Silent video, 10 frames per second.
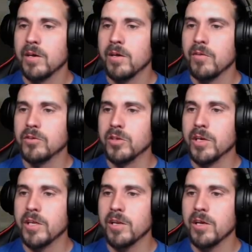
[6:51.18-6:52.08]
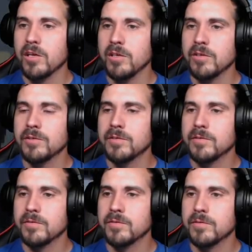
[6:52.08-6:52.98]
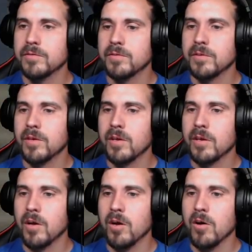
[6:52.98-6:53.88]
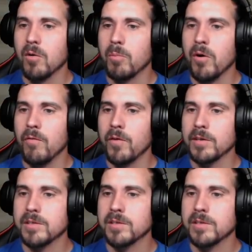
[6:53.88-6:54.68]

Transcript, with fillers: Did you get it all? Oh, perfect.